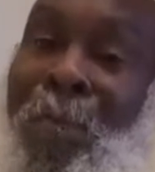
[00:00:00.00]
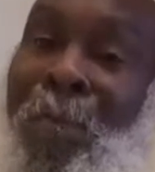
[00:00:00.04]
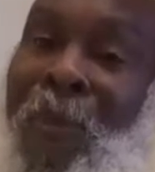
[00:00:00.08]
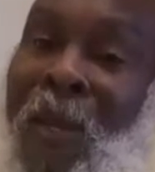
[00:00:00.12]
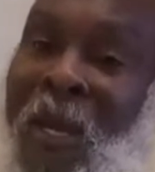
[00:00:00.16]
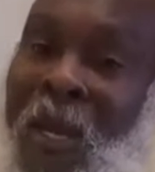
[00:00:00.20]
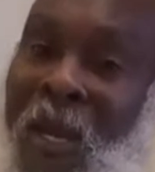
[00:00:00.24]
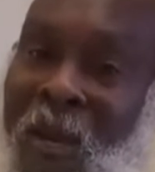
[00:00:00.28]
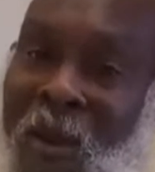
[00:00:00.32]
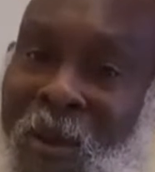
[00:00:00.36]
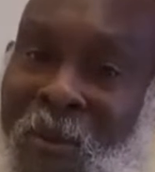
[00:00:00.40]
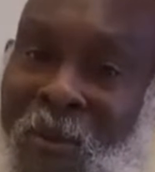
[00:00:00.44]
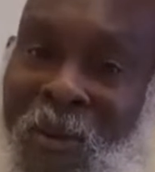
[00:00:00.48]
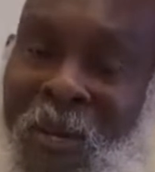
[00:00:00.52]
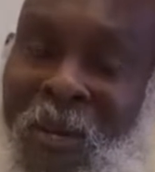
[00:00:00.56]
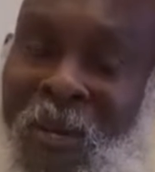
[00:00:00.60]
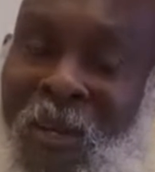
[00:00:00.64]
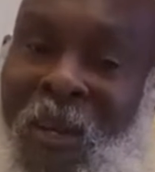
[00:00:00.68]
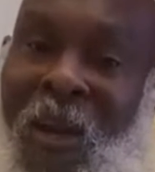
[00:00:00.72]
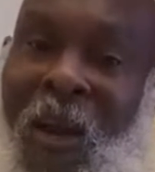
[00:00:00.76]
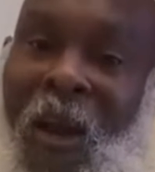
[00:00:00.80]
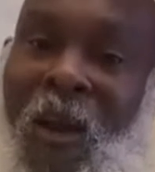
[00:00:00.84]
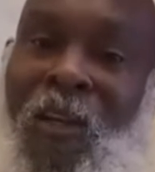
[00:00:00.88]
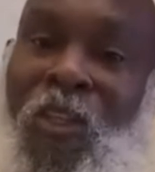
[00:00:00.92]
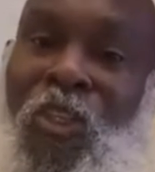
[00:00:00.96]
parent
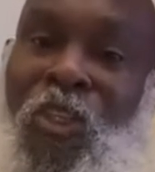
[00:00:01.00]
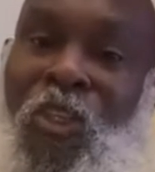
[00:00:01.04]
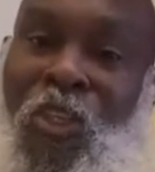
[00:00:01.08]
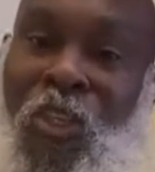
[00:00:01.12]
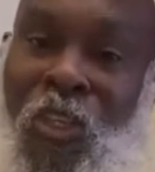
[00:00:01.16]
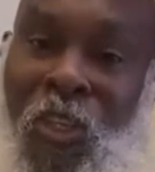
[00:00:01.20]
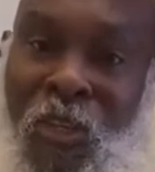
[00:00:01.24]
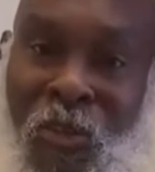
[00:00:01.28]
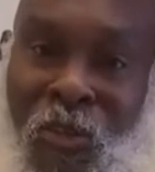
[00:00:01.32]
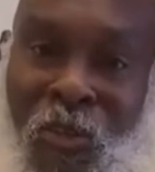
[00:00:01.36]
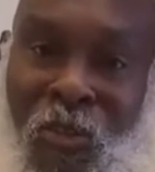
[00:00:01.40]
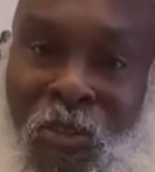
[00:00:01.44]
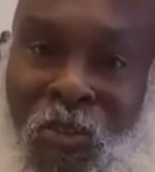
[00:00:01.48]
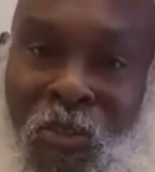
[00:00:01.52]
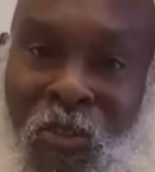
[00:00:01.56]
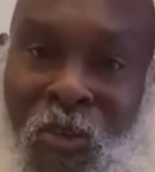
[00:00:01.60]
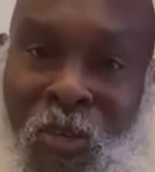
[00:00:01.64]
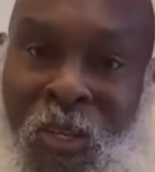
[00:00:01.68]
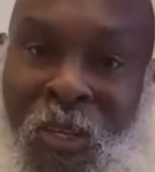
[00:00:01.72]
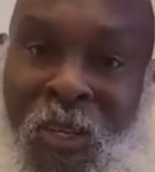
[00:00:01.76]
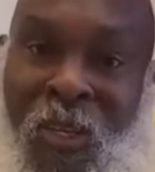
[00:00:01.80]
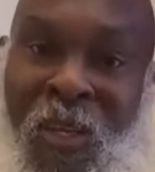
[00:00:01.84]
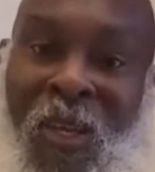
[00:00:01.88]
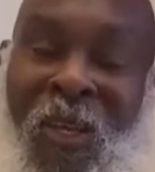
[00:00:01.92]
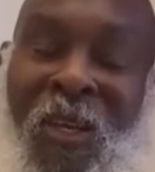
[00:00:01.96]
our children
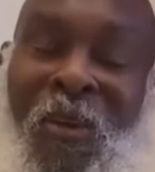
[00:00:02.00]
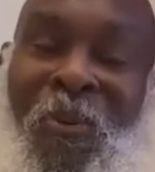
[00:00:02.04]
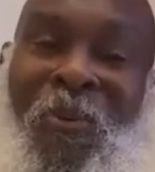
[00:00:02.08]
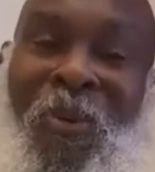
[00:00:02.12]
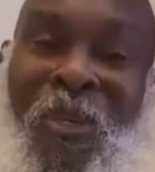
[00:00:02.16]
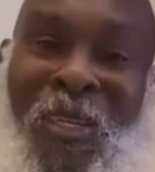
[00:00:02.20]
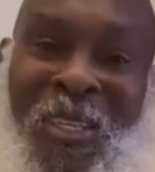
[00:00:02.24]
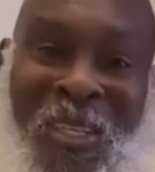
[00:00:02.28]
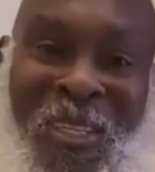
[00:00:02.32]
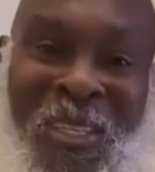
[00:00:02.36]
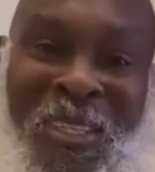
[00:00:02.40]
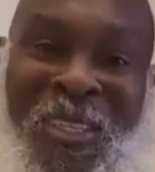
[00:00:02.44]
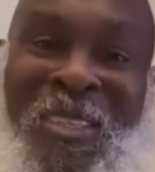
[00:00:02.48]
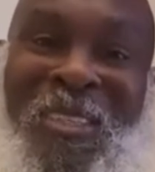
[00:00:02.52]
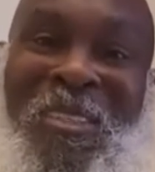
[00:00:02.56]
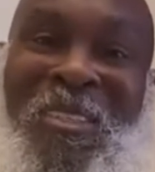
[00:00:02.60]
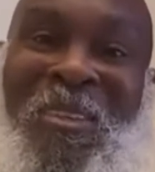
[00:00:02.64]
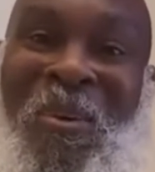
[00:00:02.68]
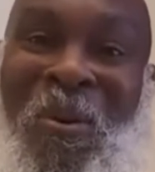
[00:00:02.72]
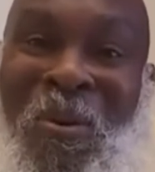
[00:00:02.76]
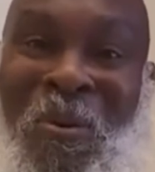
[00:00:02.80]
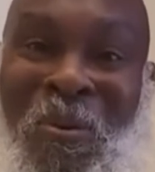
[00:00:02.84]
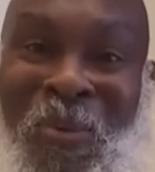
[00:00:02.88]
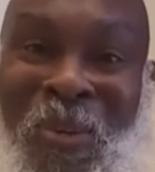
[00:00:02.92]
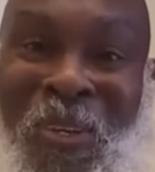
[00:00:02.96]
when this is
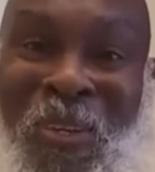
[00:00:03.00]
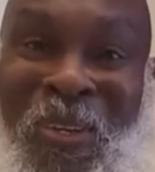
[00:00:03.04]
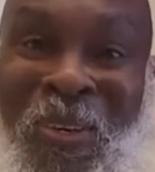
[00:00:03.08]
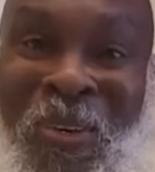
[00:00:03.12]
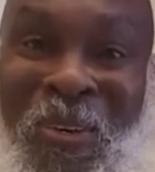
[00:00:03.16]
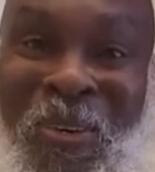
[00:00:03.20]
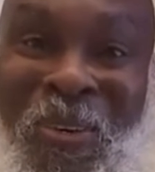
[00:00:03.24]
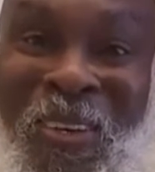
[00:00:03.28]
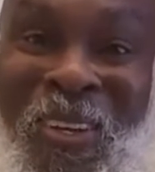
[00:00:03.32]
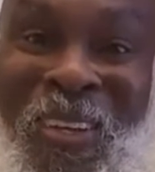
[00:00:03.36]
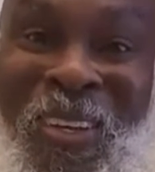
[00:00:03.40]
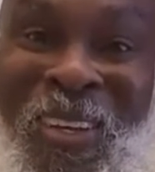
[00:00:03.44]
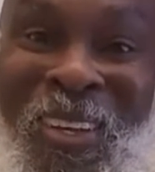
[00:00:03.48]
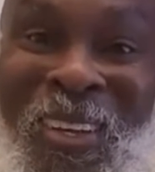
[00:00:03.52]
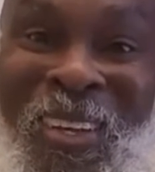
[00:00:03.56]
going on?